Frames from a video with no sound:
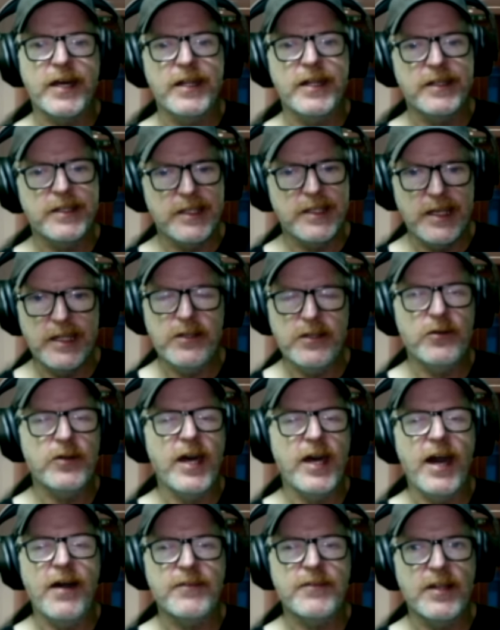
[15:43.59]
We're going to
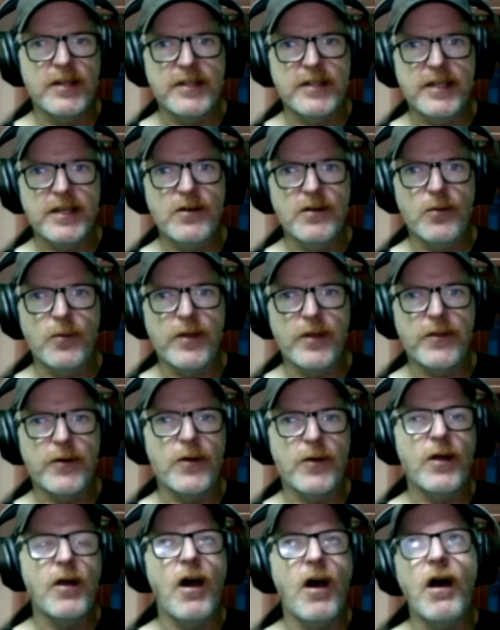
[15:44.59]
continue to have to
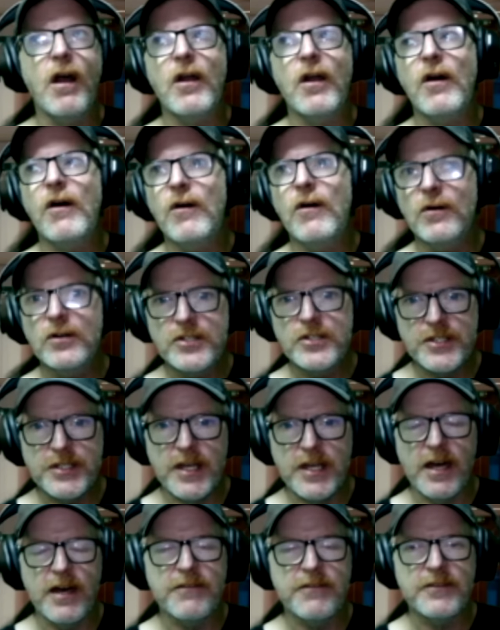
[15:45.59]
deal with her our
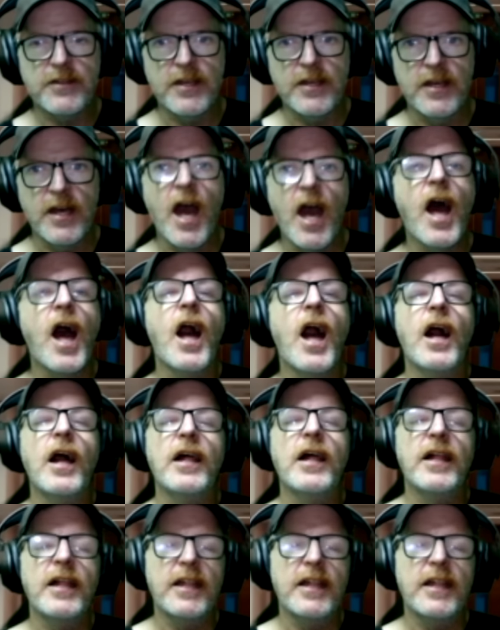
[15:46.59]
whole shift.